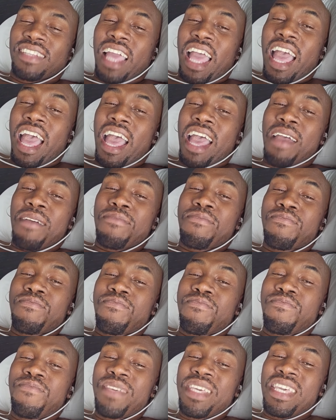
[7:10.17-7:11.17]
I
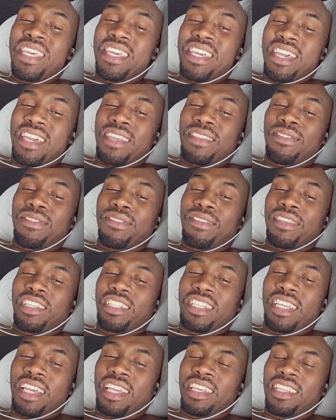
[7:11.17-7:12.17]
be a
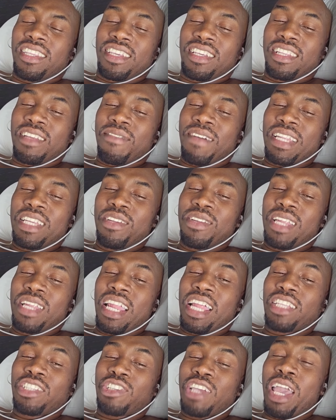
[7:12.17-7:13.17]
shaky thing them are dealing with.
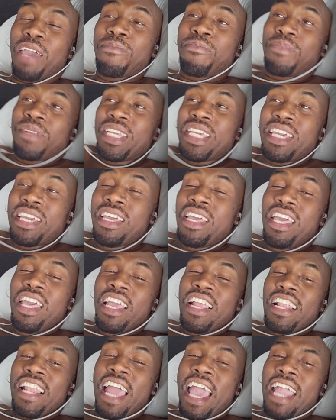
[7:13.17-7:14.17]
I try to play.
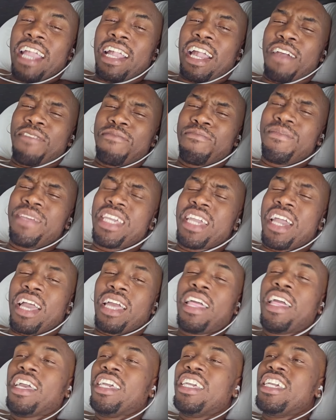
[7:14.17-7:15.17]
Like, me,
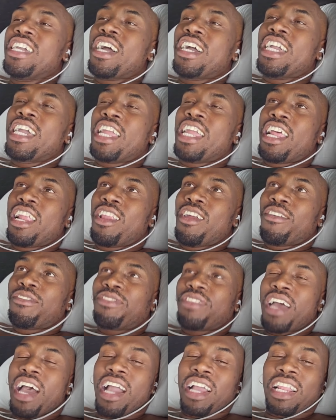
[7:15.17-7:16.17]
you don't
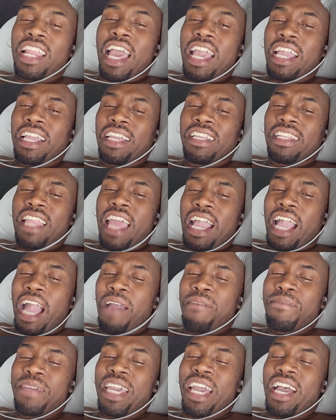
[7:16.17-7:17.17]
love talk. Like
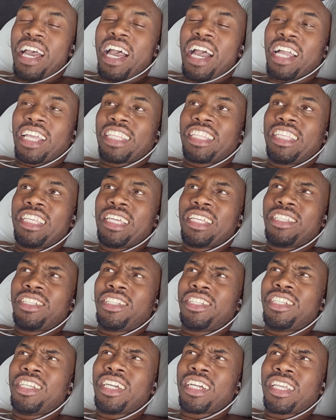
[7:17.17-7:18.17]
I'm here acting
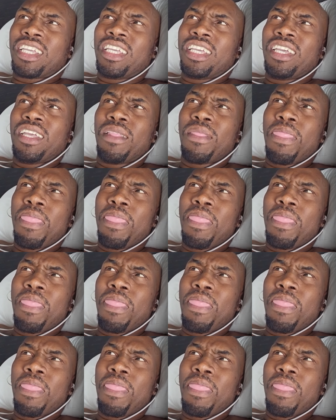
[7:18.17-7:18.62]
shaky.